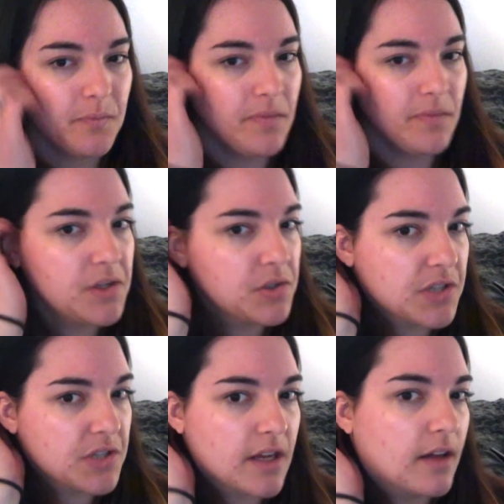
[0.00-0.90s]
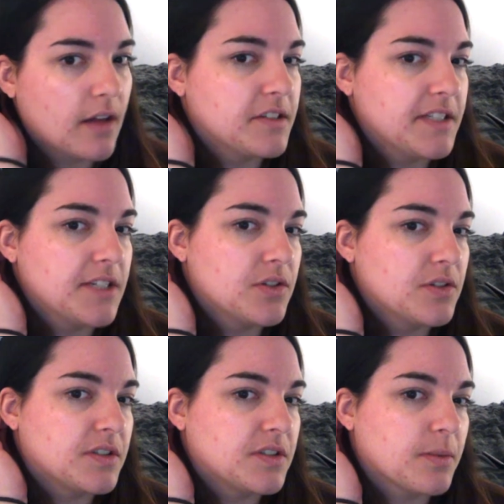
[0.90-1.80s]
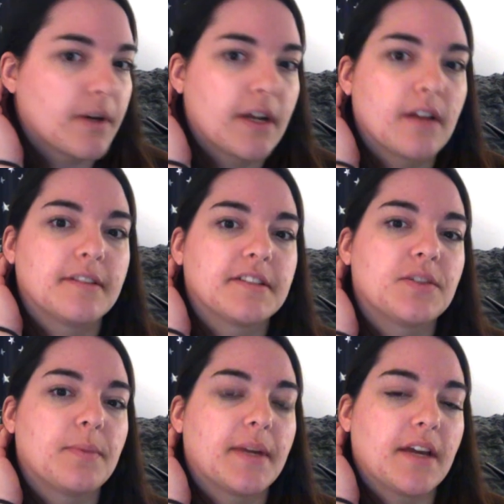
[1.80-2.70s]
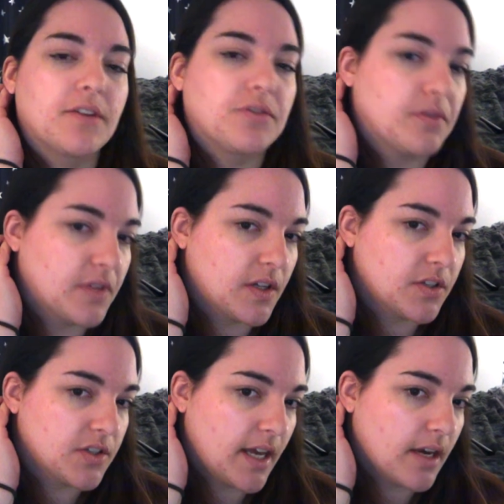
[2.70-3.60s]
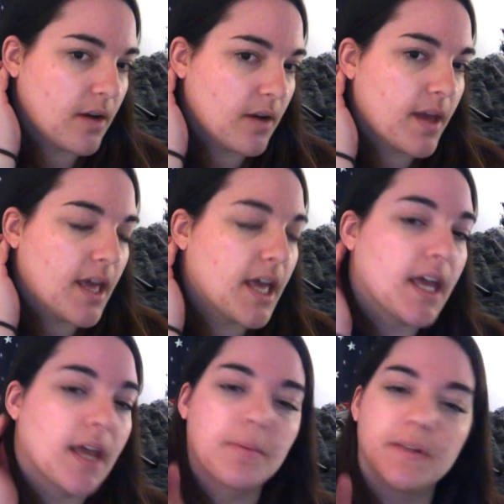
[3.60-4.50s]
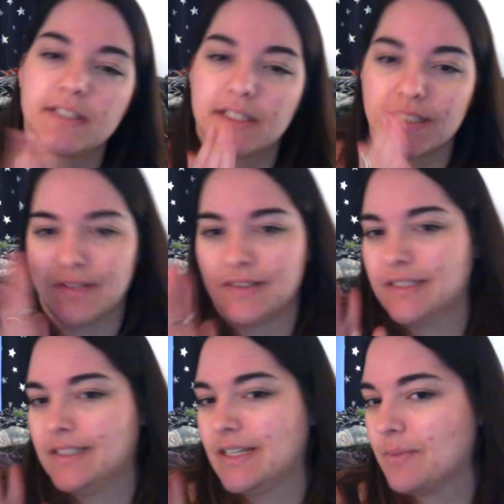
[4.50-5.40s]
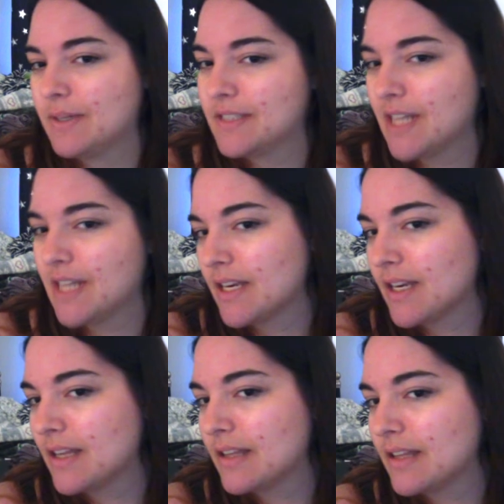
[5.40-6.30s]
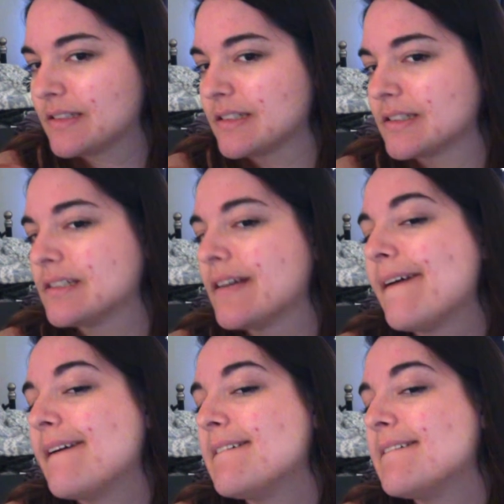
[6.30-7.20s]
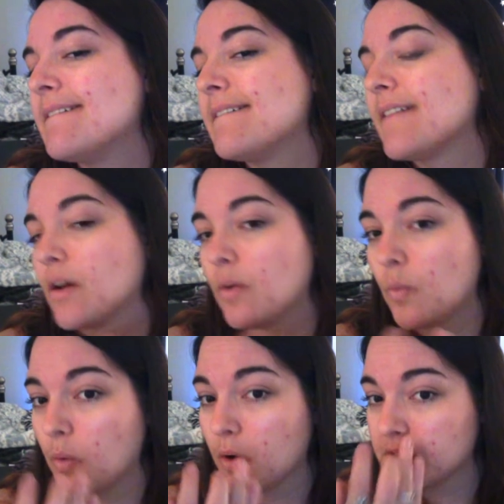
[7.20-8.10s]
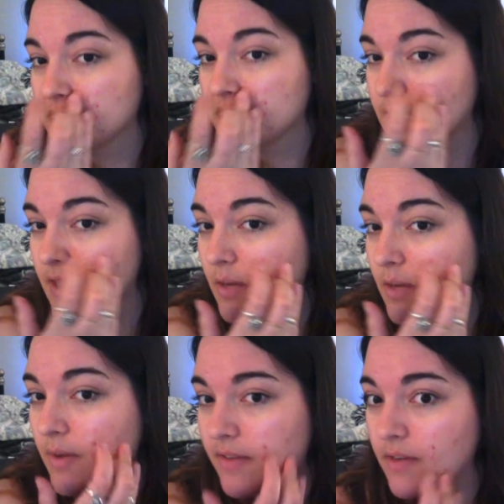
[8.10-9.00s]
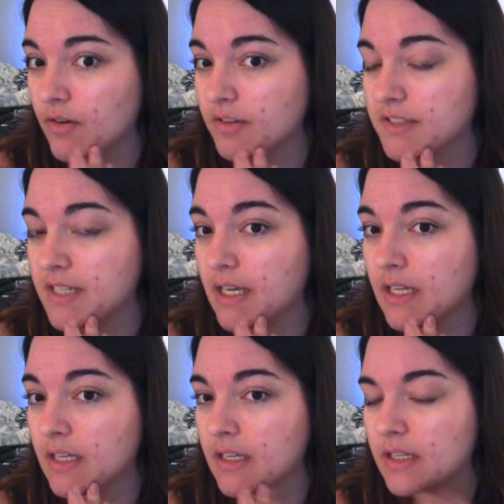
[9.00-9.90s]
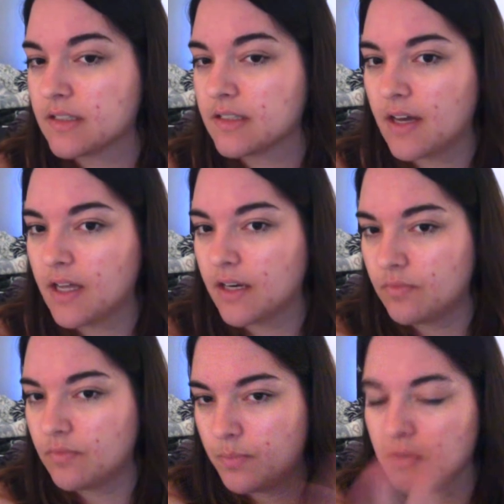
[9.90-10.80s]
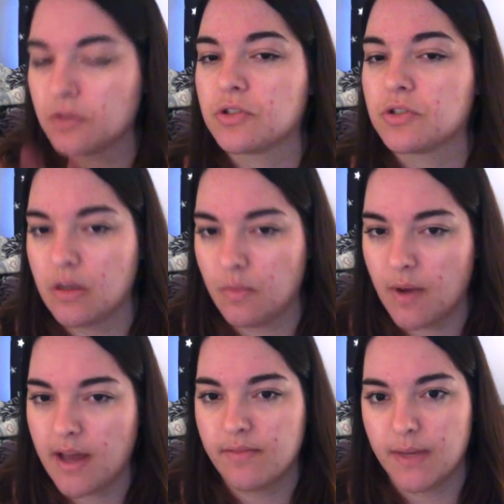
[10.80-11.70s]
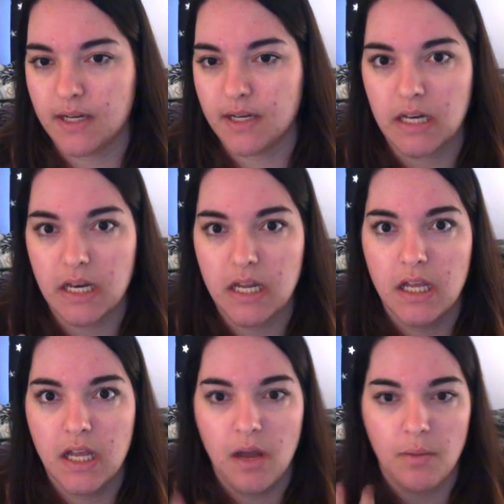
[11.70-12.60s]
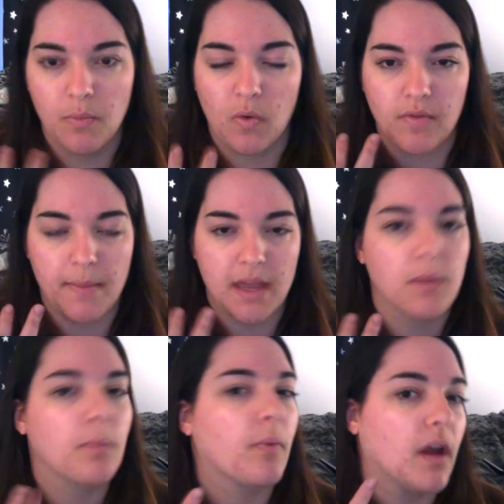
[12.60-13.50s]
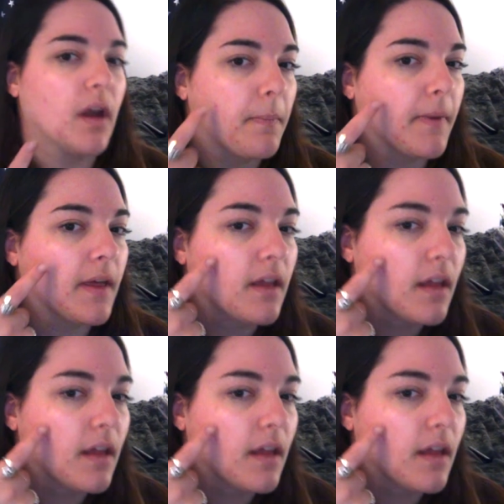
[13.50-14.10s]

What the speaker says: Usually the colors I choose are pretty close to my natural flush anyway. Please excuse the state of my skin. This is worse than I think we've ever seen it. It's kind of partially why I've been on more of a makeup break, but